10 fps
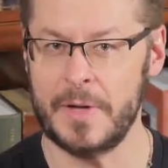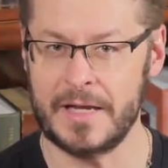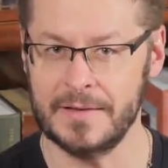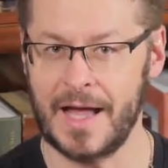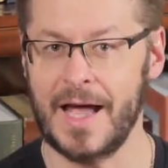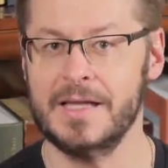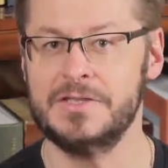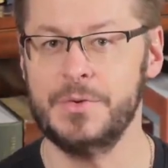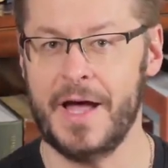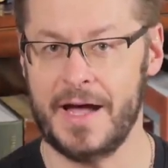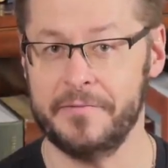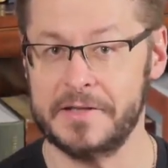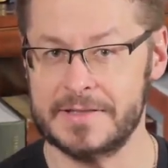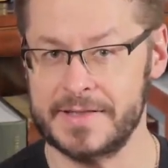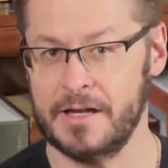many lies you have
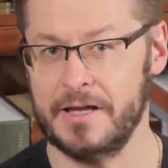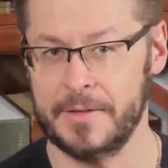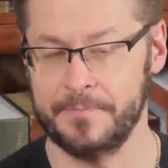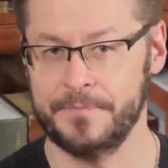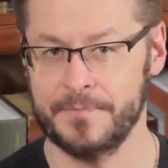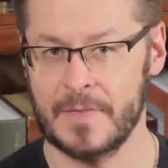to tell him.